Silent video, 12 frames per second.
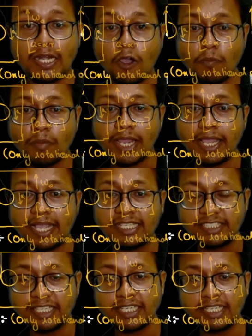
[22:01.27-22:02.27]
now my
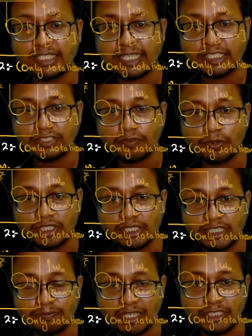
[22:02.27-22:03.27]
instantaneous axis of
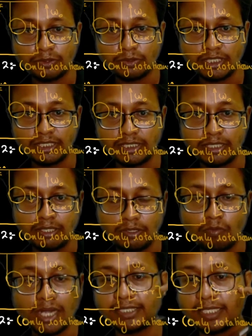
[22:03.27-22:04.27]
rotation is passing through this
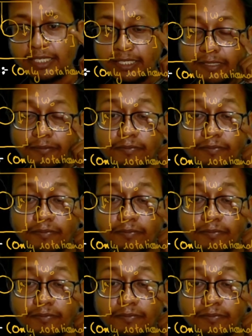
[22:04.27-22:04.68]
white cylinder.